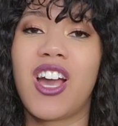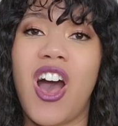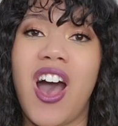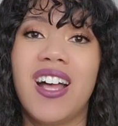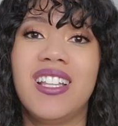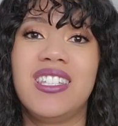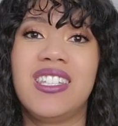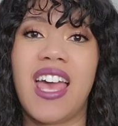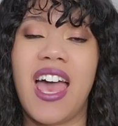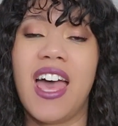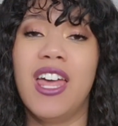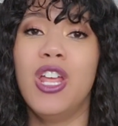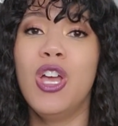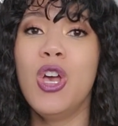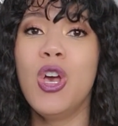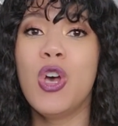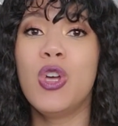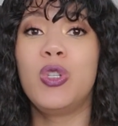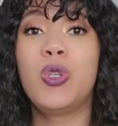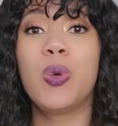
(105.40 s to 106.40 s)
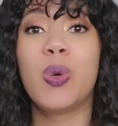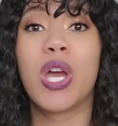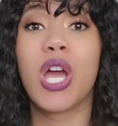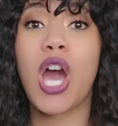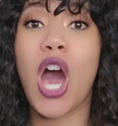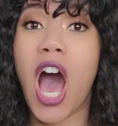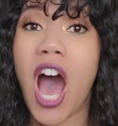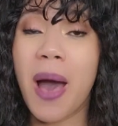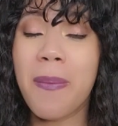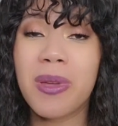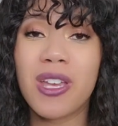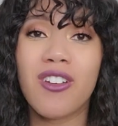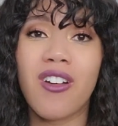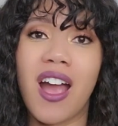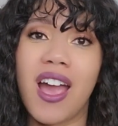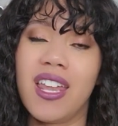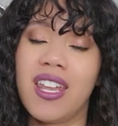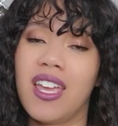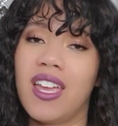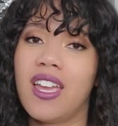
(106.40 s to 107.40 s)
content, doing
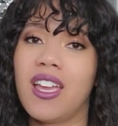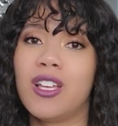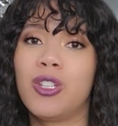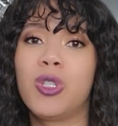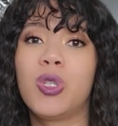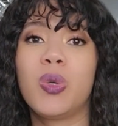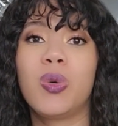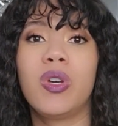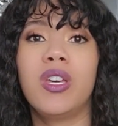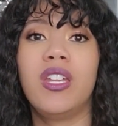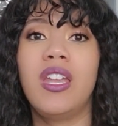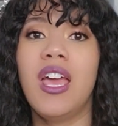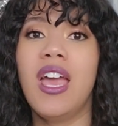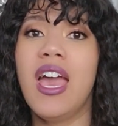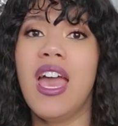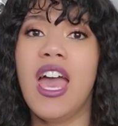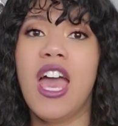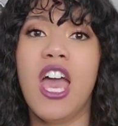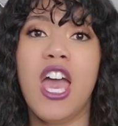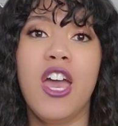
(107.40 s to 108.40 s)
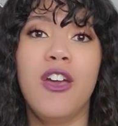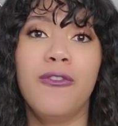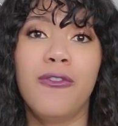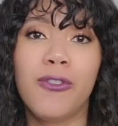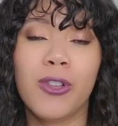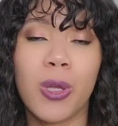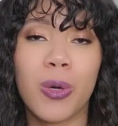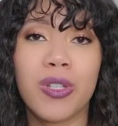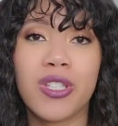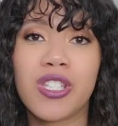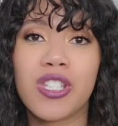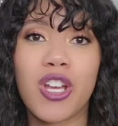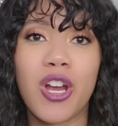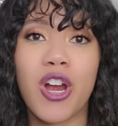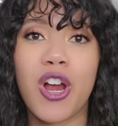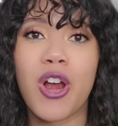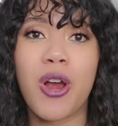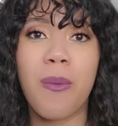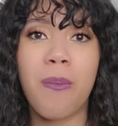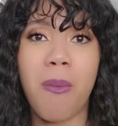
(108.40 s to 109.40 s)
copywriting, doing
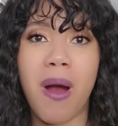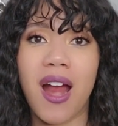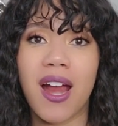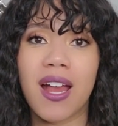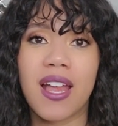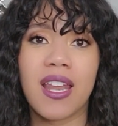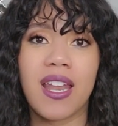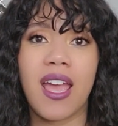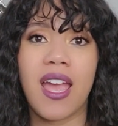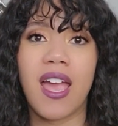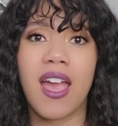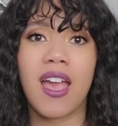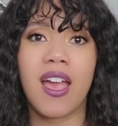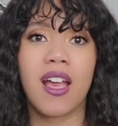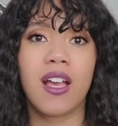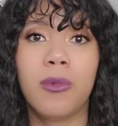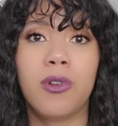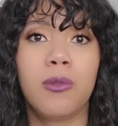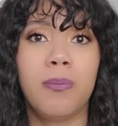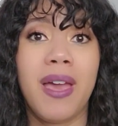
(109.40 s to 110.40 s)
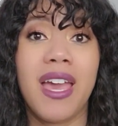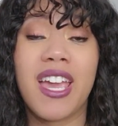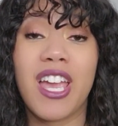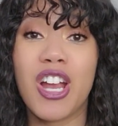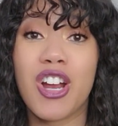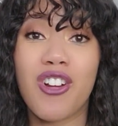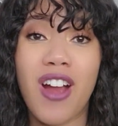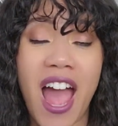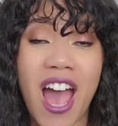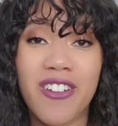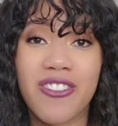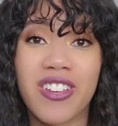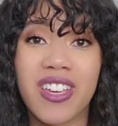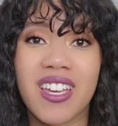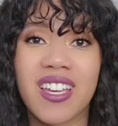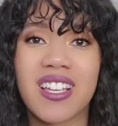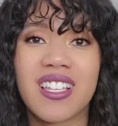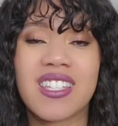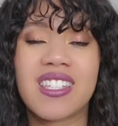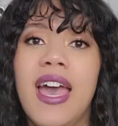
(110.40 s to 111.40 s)
influencer marketing, making
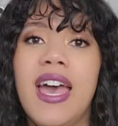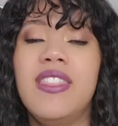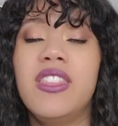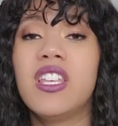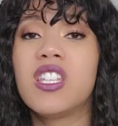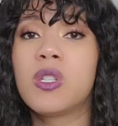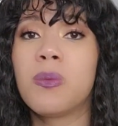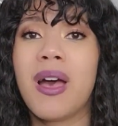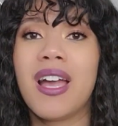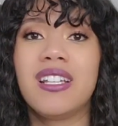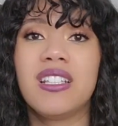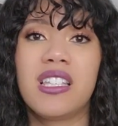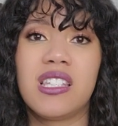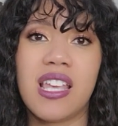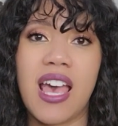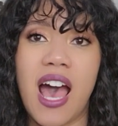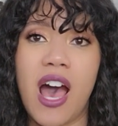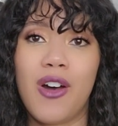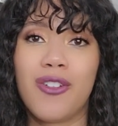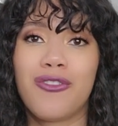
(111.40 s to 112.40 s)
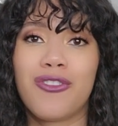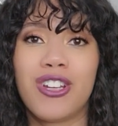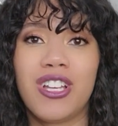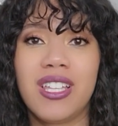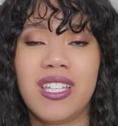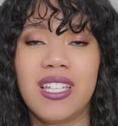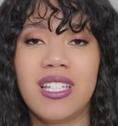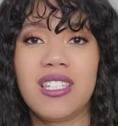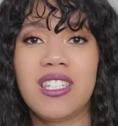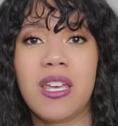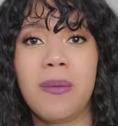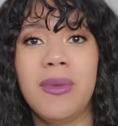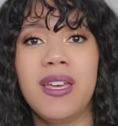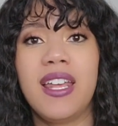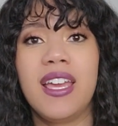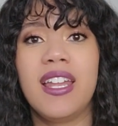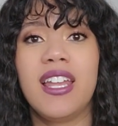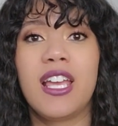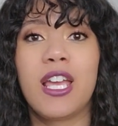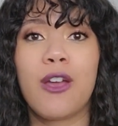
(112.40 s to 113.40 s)
graphics. And this might sound really
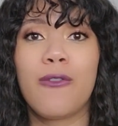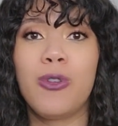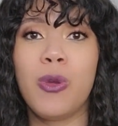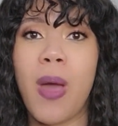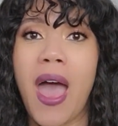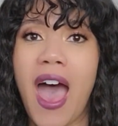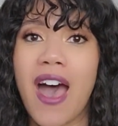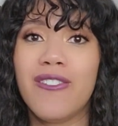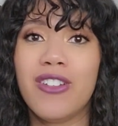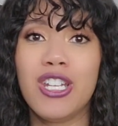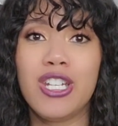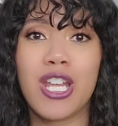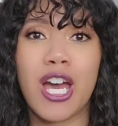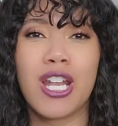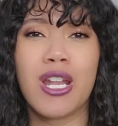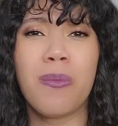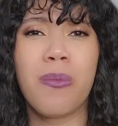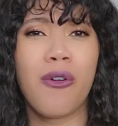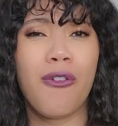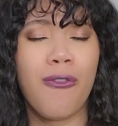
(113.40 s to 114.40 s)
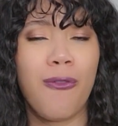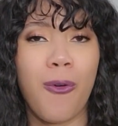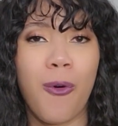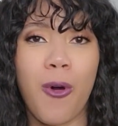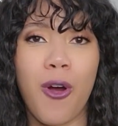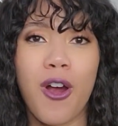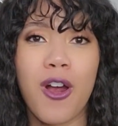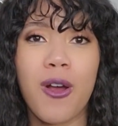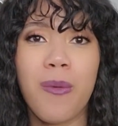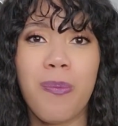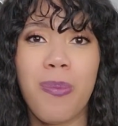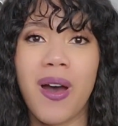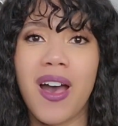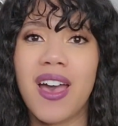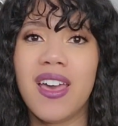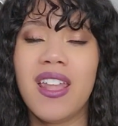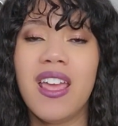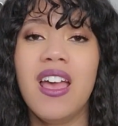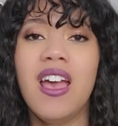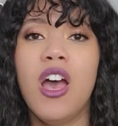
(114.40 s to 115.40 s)
intimidating if you haven't done it before,
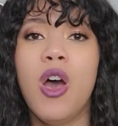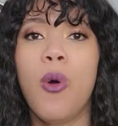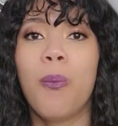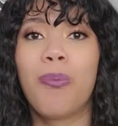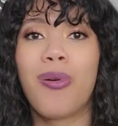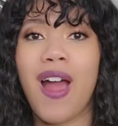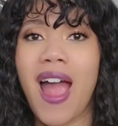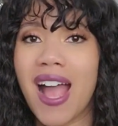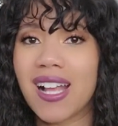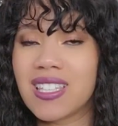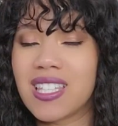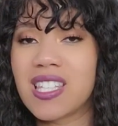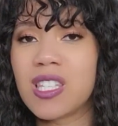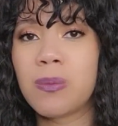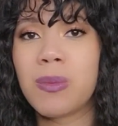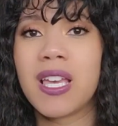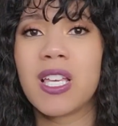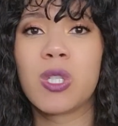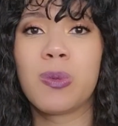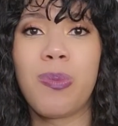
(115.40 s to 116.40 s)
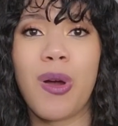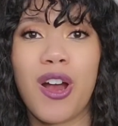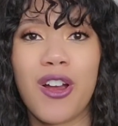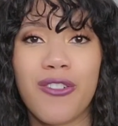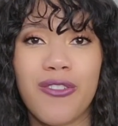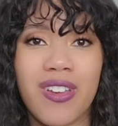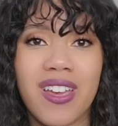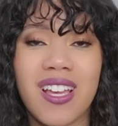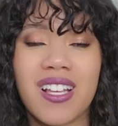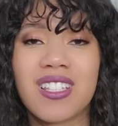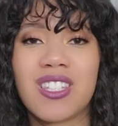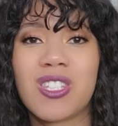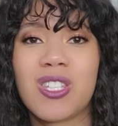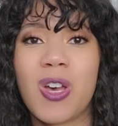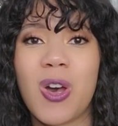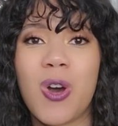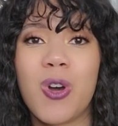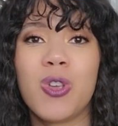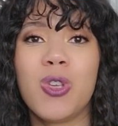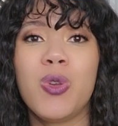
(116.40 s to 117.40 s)
but practice makes perfect.
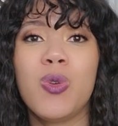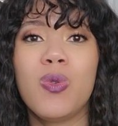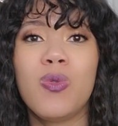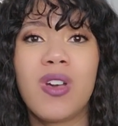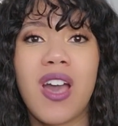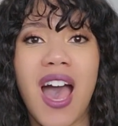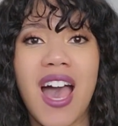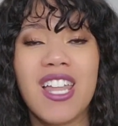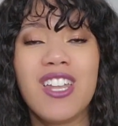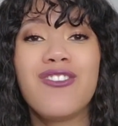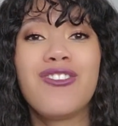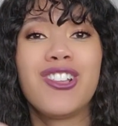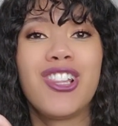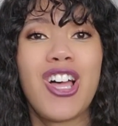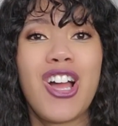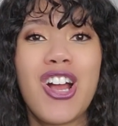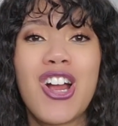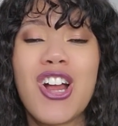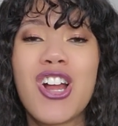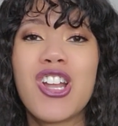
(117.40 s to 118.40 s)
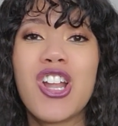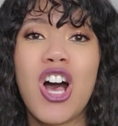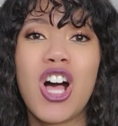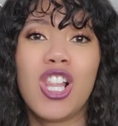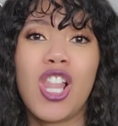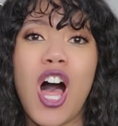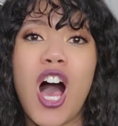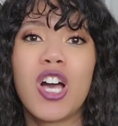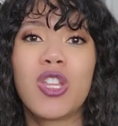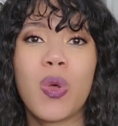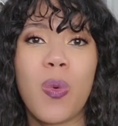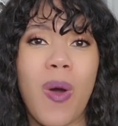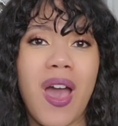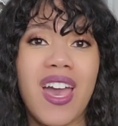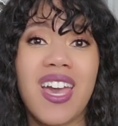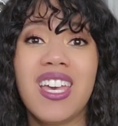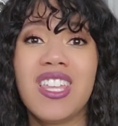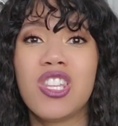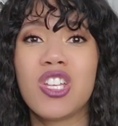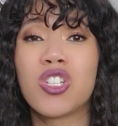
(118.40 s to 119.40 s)
So you kind of learn along the
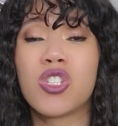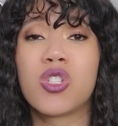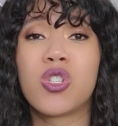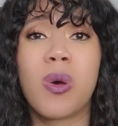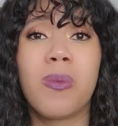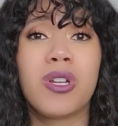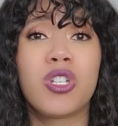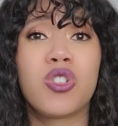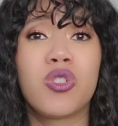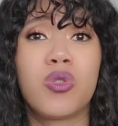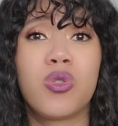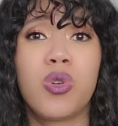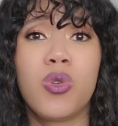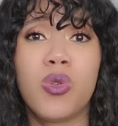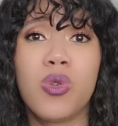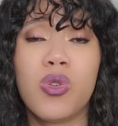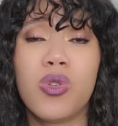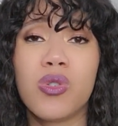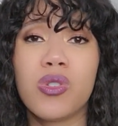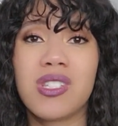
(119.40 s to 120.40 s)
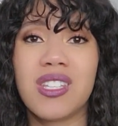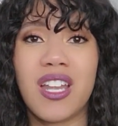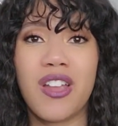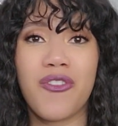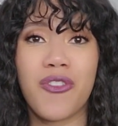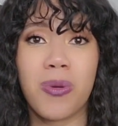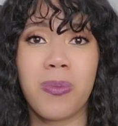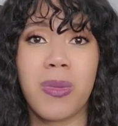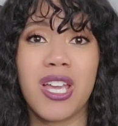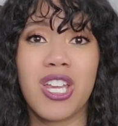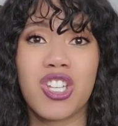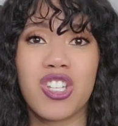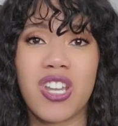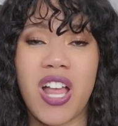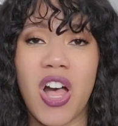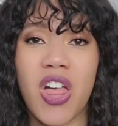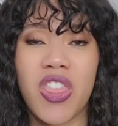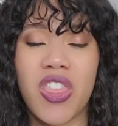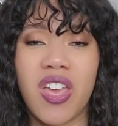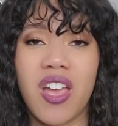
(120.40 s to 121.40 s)
way, and there's so much tools and information
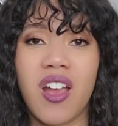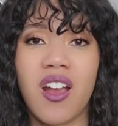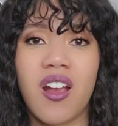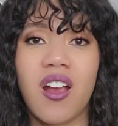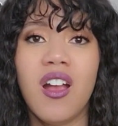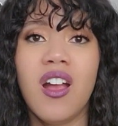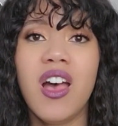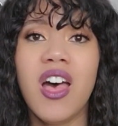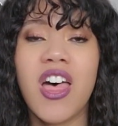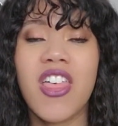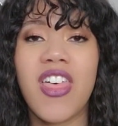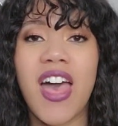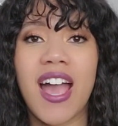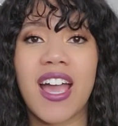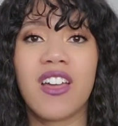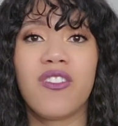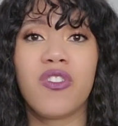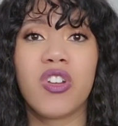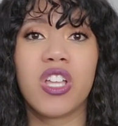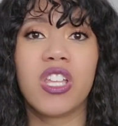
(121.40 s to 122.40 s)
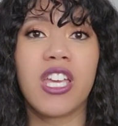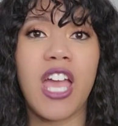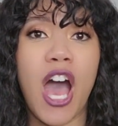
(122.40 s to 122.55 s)
out there that can really